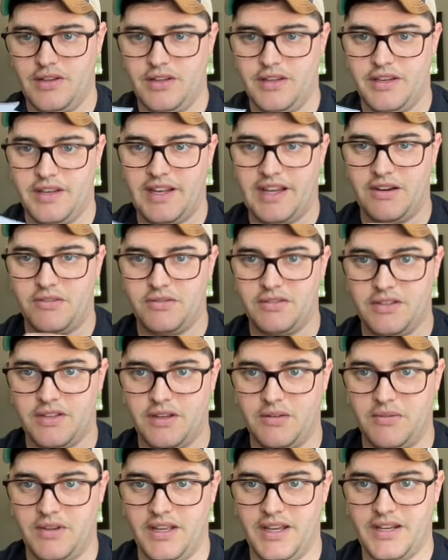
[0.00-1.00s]
now it's going to
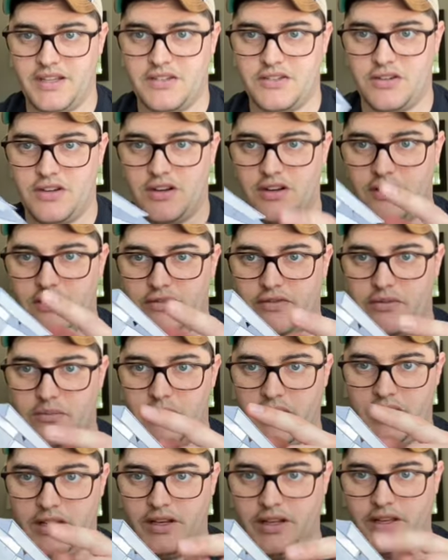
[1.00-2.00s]
be extra hard for
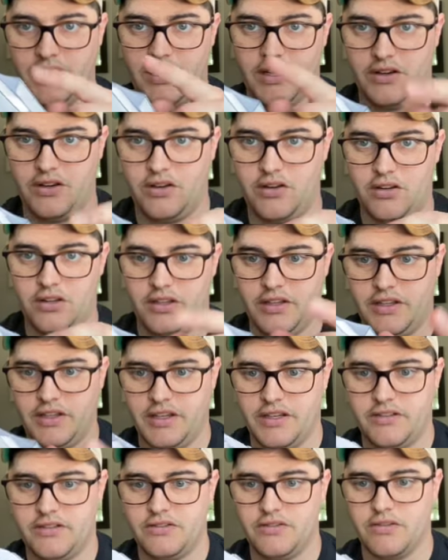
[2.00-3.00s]
me to get all of
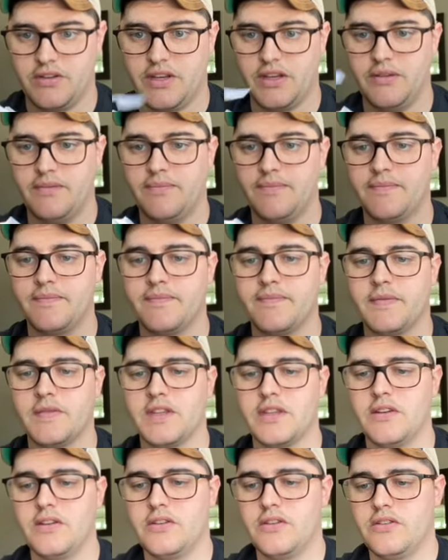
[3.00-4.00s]
this, okay?
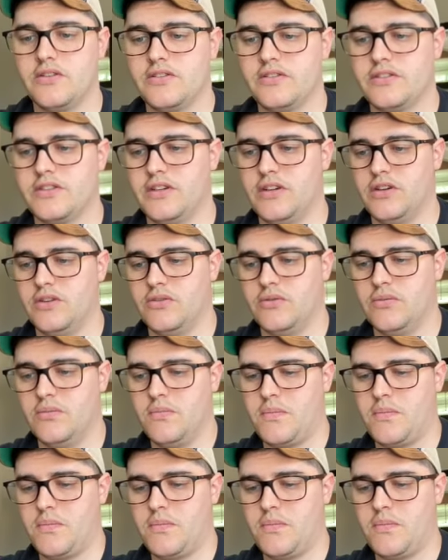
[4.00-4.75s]
So